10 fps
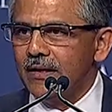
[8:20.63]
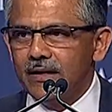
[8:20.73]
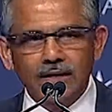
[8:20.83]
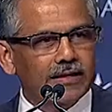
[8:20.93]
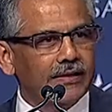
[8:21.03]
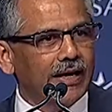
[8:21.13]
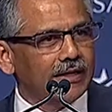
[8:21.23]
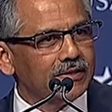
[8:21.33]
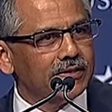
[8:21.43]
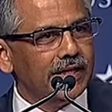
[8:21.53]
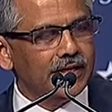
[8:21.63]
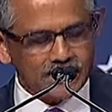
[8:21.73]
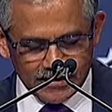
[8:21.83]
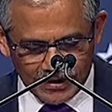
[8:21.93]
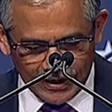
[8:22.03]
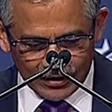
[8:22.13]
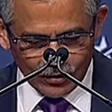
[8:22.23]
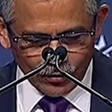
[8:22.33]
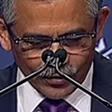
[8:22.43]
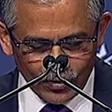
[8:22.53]
in the United States and
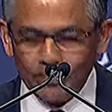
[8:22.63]
growing your